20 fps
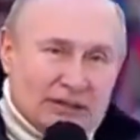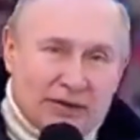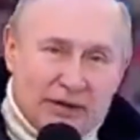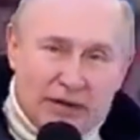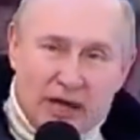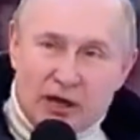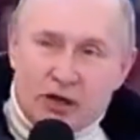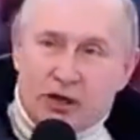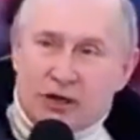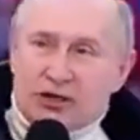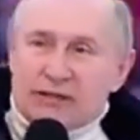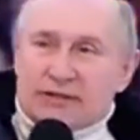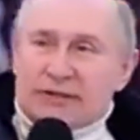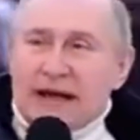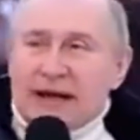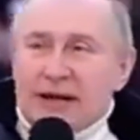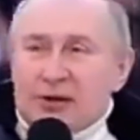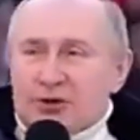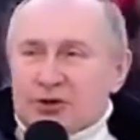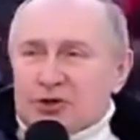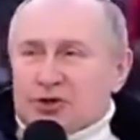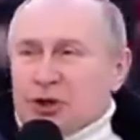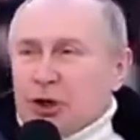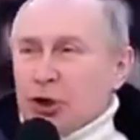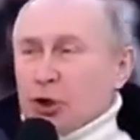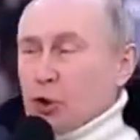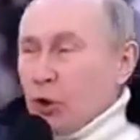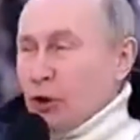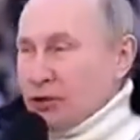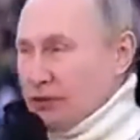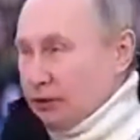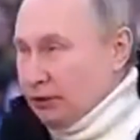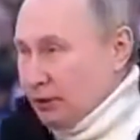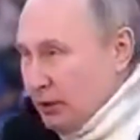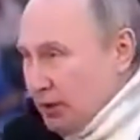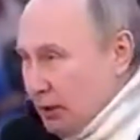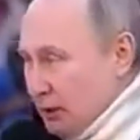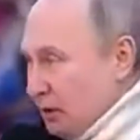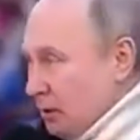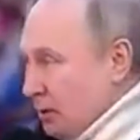with Putin, a man
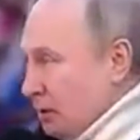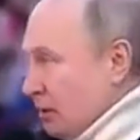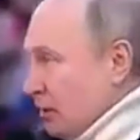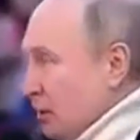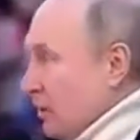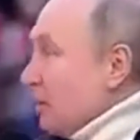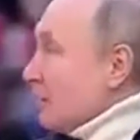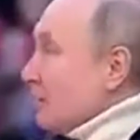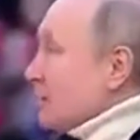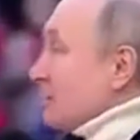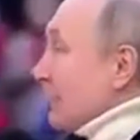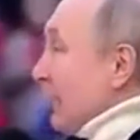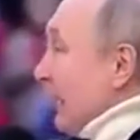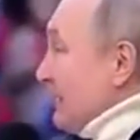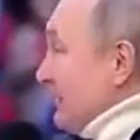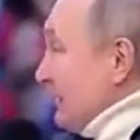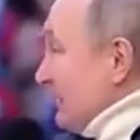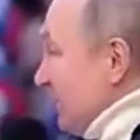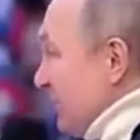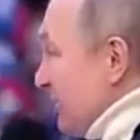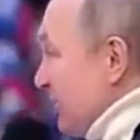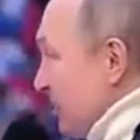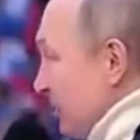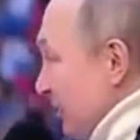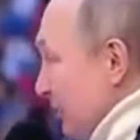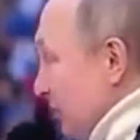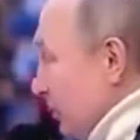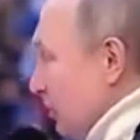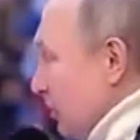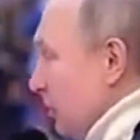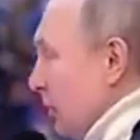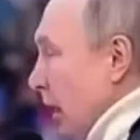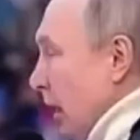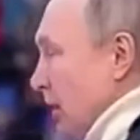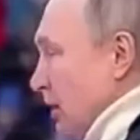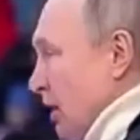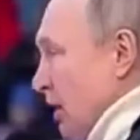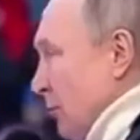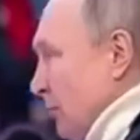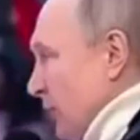President Biden has termed a
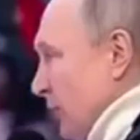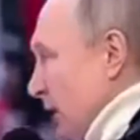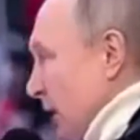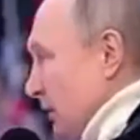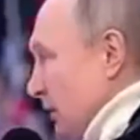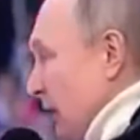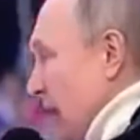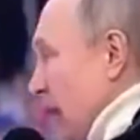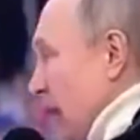war criminal?